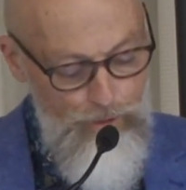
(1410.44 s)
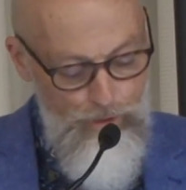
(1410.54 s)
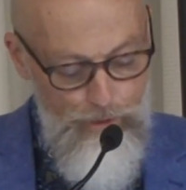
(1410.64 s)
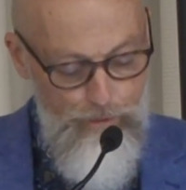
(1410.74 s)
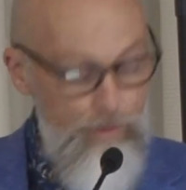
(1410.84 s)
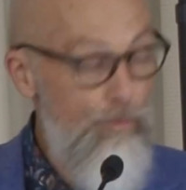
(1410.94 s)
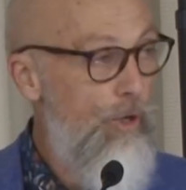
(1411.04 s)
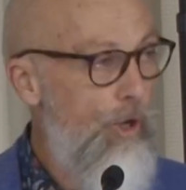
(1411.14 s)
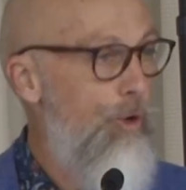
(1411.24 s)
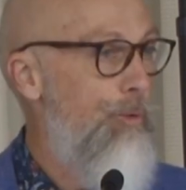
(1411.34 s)
be those with
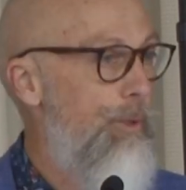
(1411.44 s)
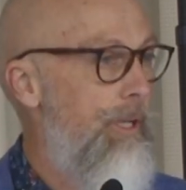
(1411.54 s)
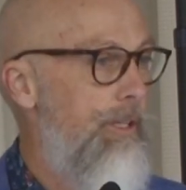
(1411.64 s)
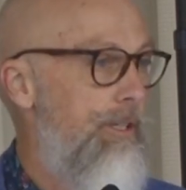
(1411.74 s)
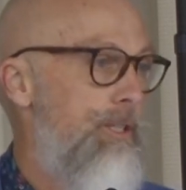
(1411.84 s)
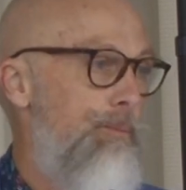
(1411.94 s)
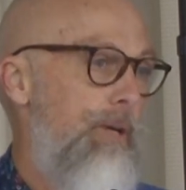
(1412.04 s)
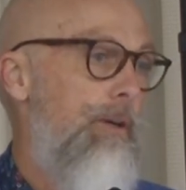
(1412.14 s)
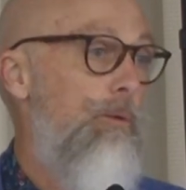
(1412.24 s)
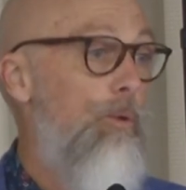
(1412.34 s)
hope in a
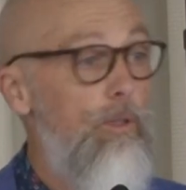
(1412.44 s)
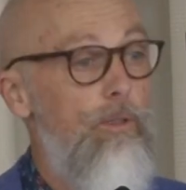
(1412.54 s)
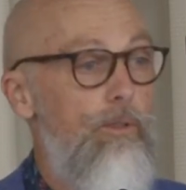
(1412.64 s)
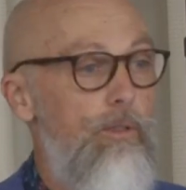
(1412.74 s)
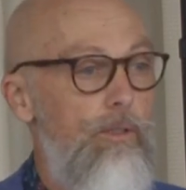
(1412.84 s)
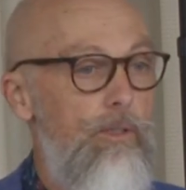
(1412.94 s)
despairing world.